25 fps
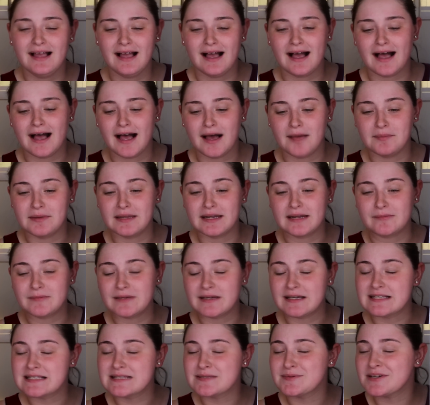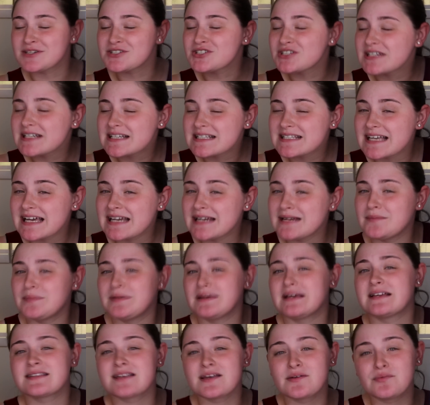And I'm especially excited
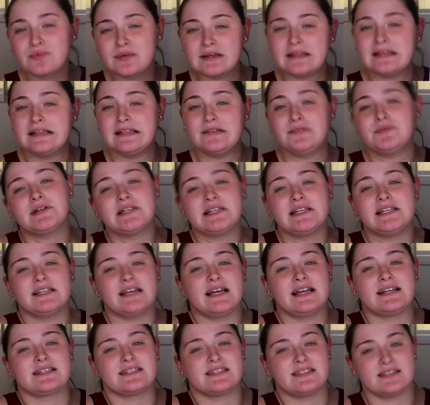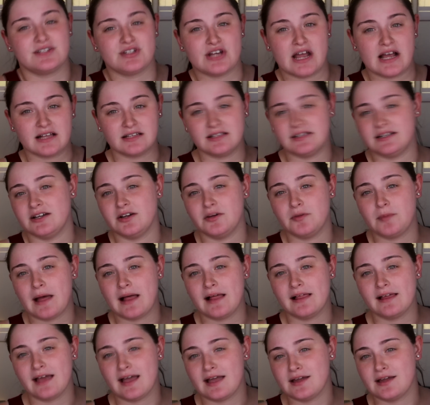because I really liked the Jaclyn Hill palette.